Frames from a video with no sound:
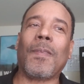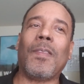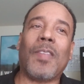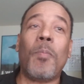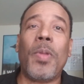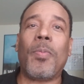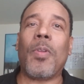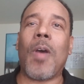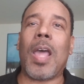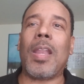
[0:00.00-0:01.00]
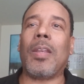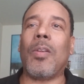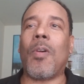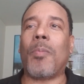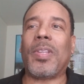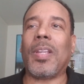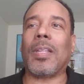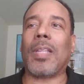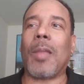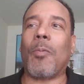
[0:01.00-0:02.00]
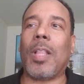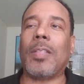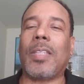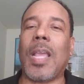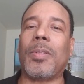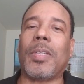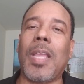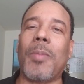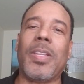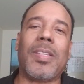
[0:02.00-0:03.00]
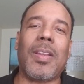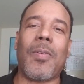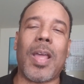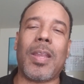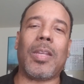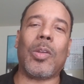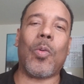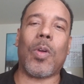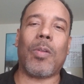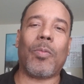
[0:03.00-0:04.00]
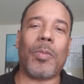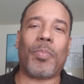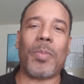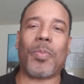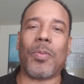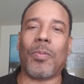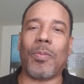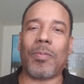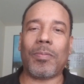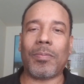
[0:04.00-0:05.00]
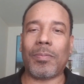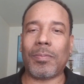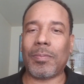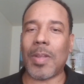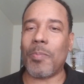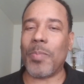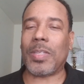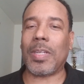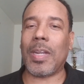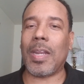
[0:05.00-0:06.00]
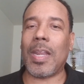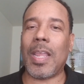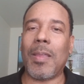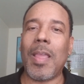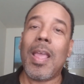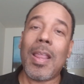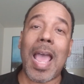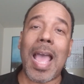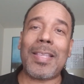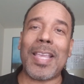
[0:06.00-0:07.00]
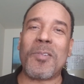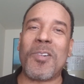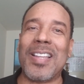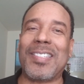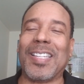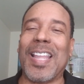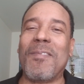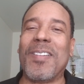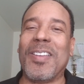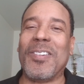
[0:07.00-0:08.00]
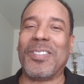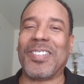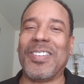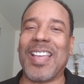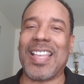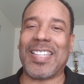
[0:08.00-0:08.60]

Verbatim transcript: Some people know how to ignore, particularly like well-established celebrities. They know how to ignore when people are mentioning their name. Now, I'll tell you one celebrity who has